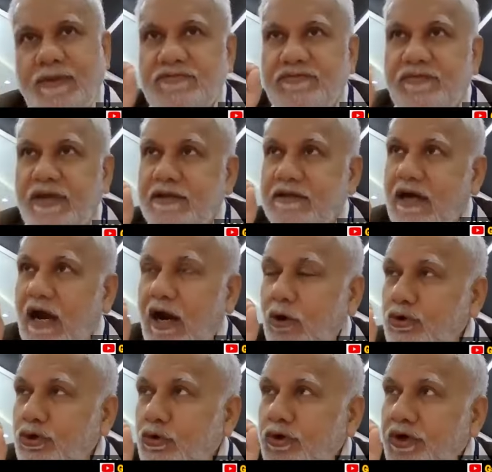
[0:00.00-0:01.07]
Specific.
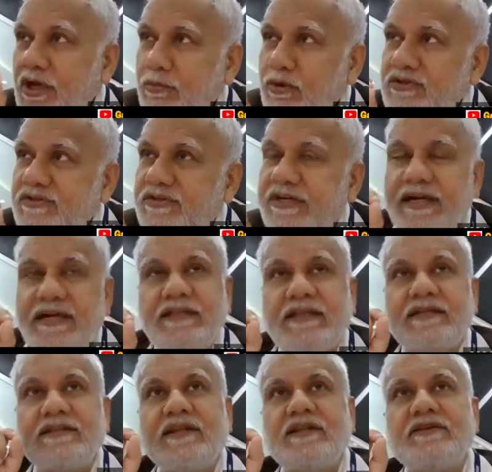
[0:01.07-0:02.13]
How do you demonstrate
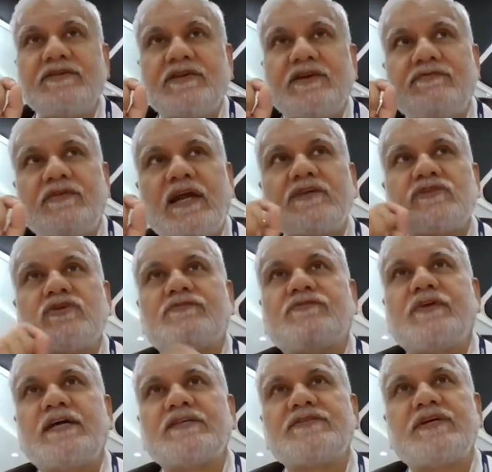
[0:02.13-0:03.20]
that there is reflux
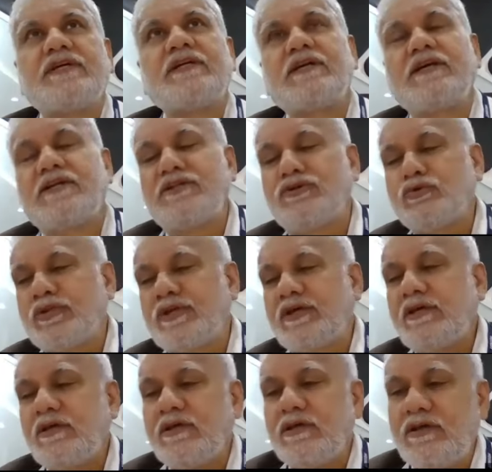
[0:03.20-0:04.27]
of acid into
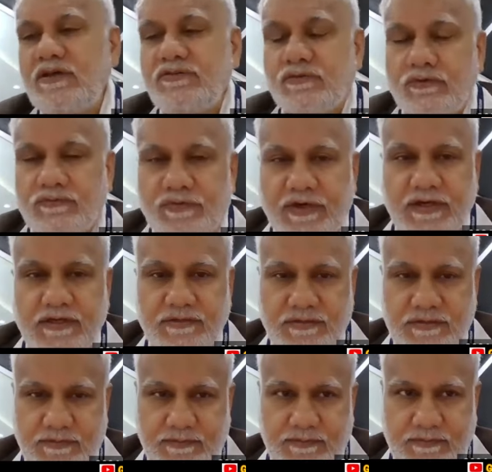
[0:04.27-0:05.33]
the
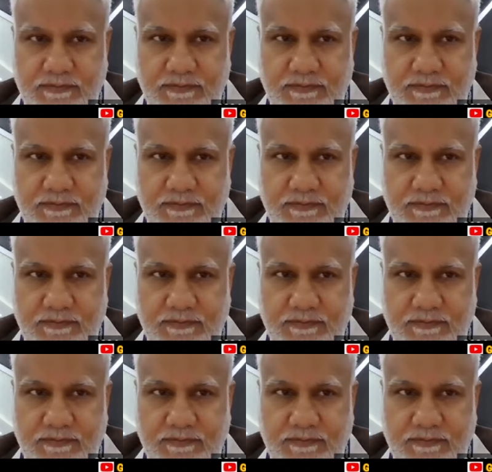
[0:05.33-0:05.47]
esophagus?